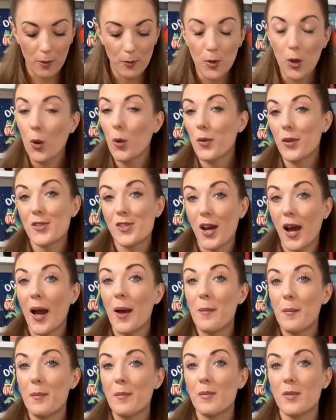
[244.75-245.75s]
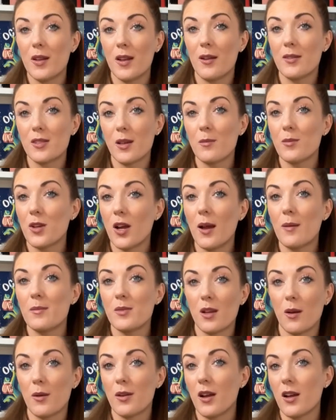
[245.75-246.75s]
Not all the time, you know, sometimes
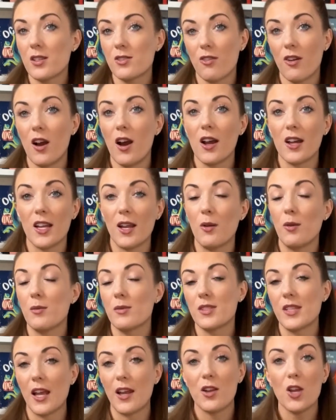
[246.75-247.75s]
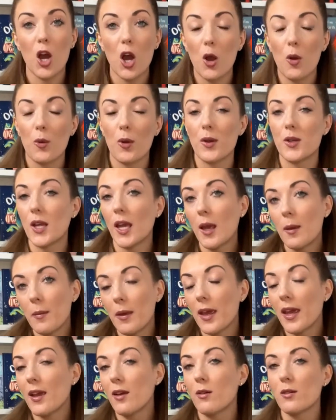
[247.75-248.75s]
I would ask for a hug and he would say no, or he'd hit
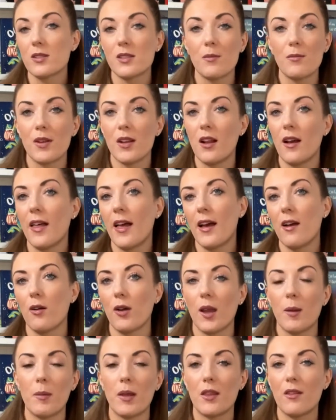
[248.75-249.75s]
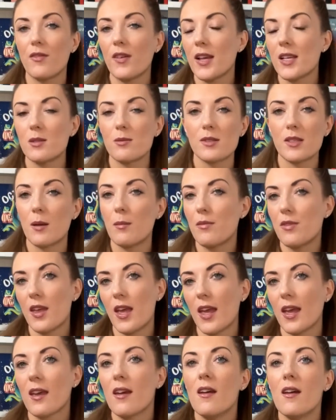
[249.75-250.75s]
me or something like that, or hit me in the face with
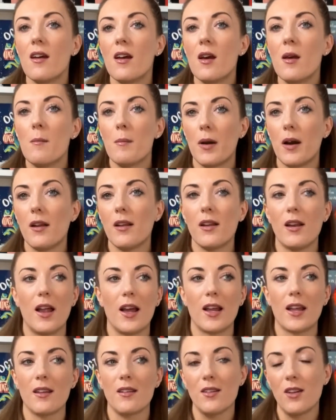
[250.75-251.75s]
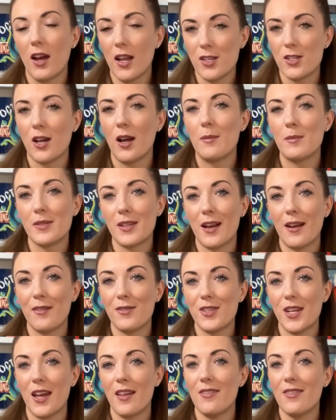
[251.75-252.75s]
something, but like 9 times out of
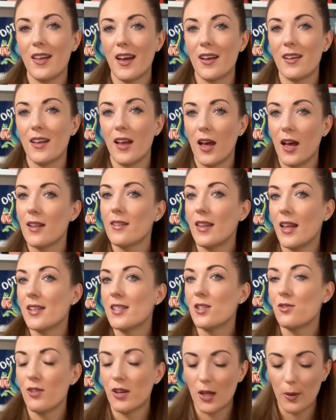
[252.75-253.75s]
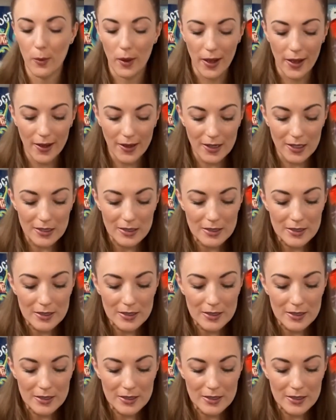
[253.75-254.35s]
10 that did really work.